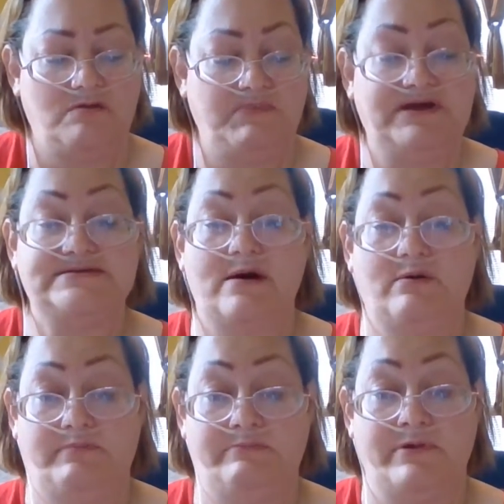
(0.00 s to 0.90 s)
because that
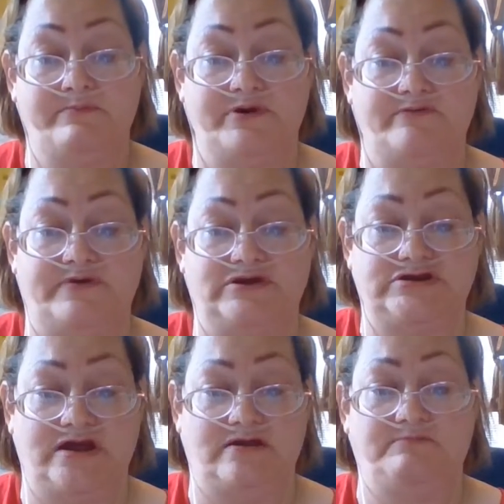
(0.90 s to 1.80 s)
would be my perfect
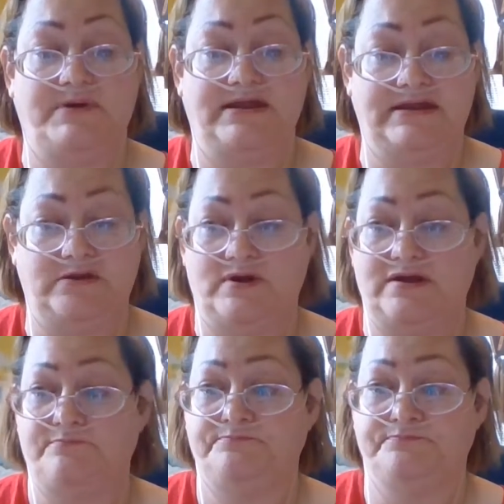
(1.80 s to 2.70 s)
shade. But
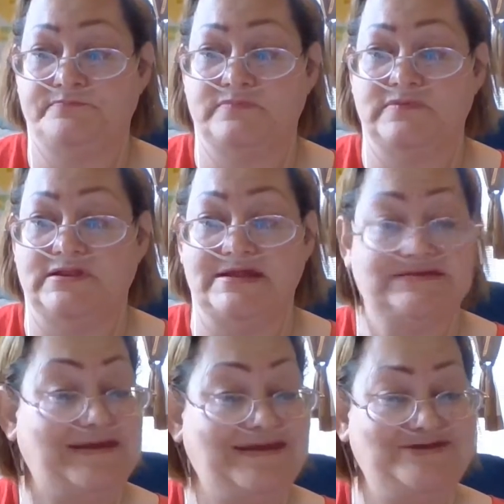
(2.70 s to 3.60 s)
anyway,
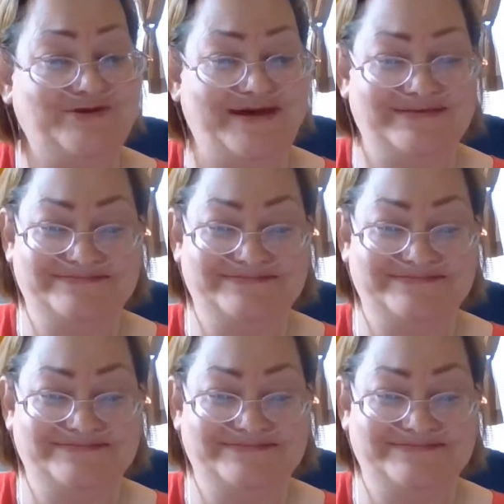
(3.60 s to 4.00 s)
let's get into it.